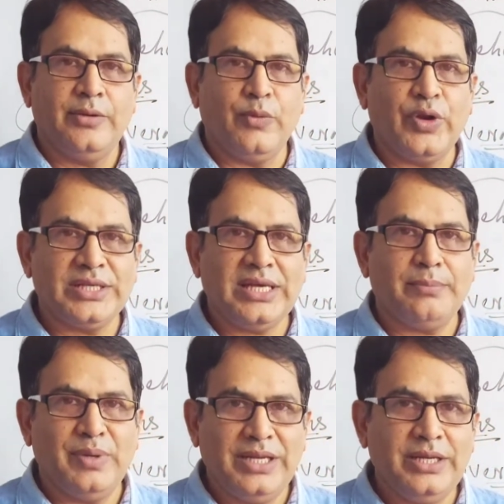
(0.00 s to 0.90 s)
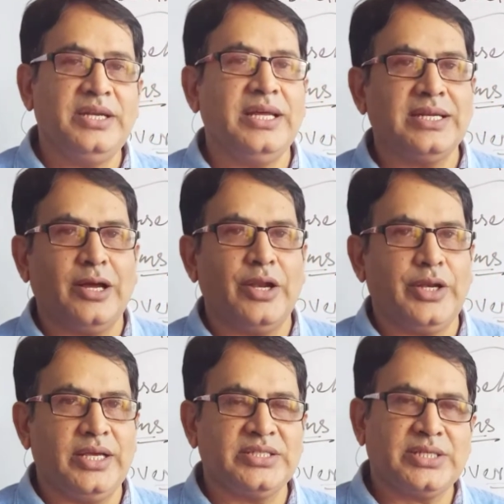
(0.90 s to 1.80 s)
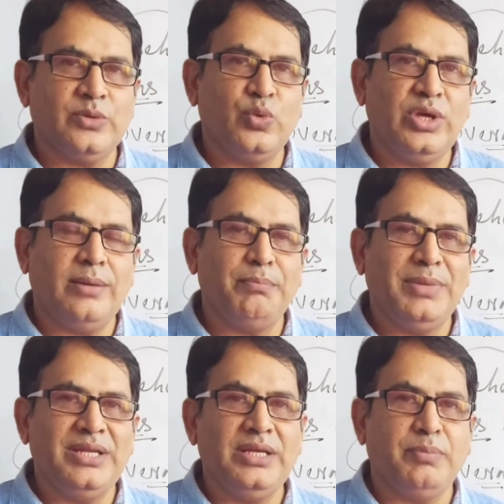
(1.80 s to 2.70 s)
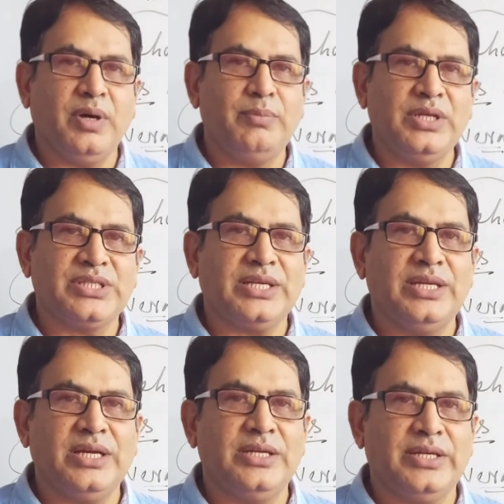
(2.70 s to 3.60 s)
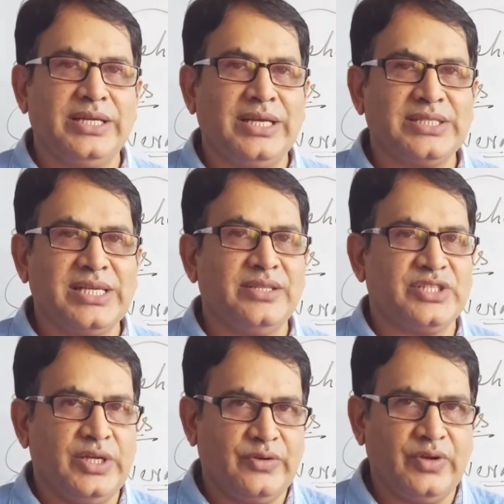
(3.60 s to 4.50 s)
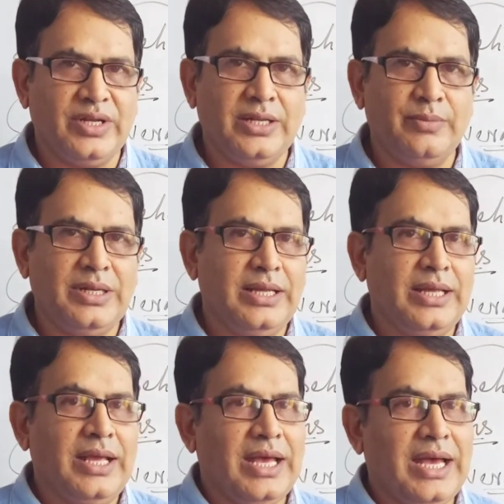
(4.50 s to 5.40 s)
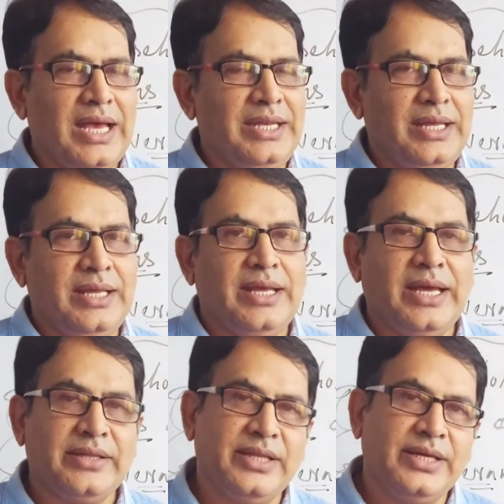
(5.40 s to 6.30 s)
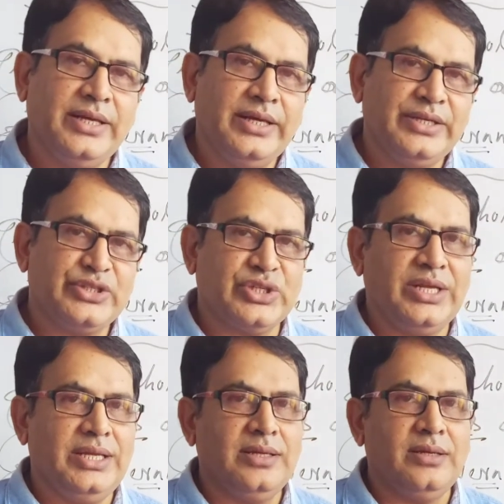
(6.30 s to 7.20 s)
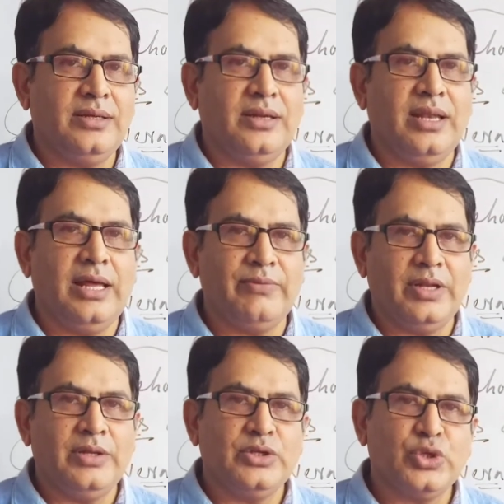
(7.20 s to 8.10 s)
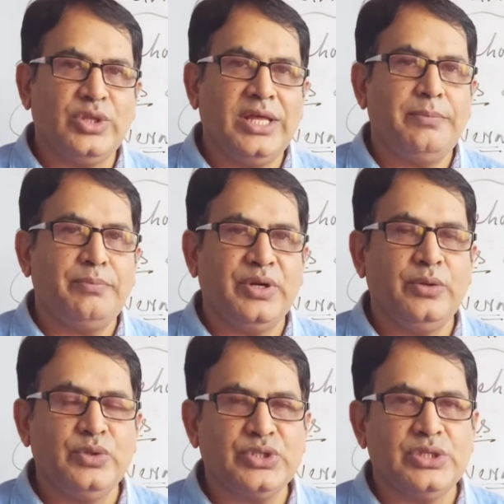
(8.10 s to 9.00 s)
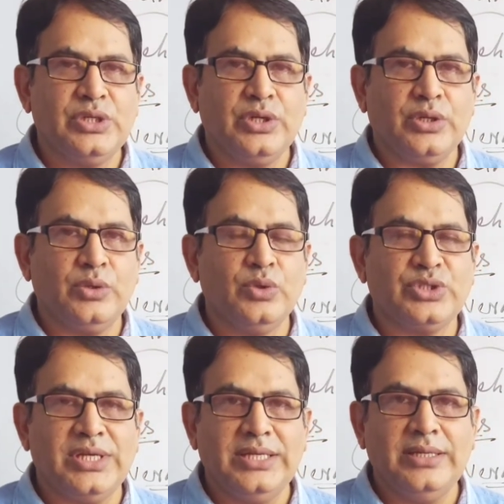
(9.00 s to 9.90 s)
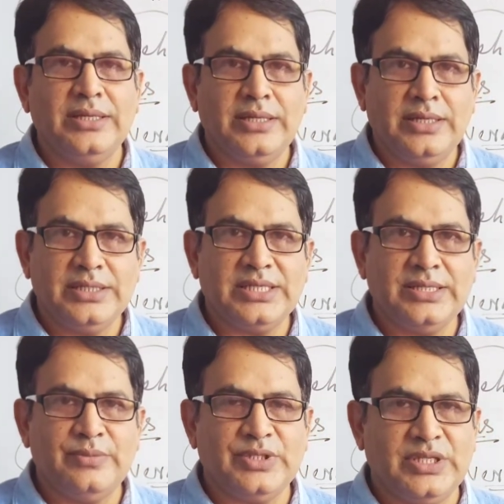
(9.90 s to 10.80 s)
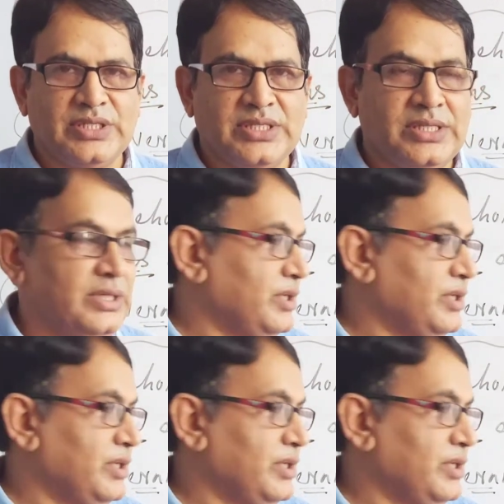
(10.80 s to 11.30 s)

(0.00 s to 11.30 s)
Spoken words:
For example, in Indian context, we have many public sector undertakings at the central level and at the state level. So, they produce goods and services.